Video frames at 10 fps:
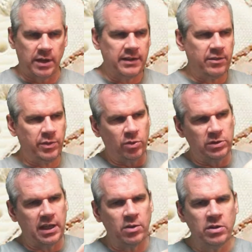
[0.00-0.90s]
And then if we go
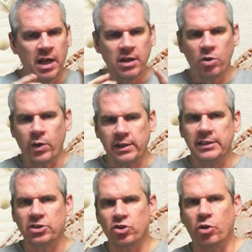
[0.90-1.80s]
down, quickly
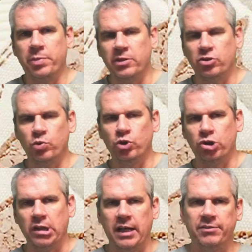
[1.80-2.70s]
stop at the
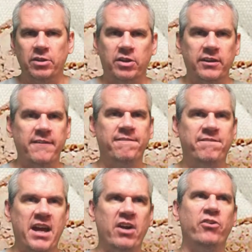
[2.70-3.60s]
swoosh and have a look at the
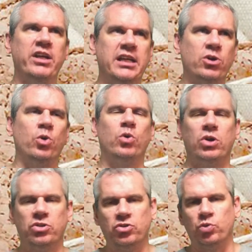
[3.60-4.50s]
very
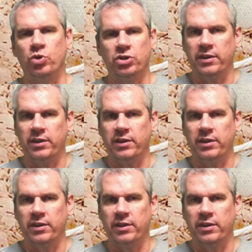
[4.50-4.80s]
cork swoosh.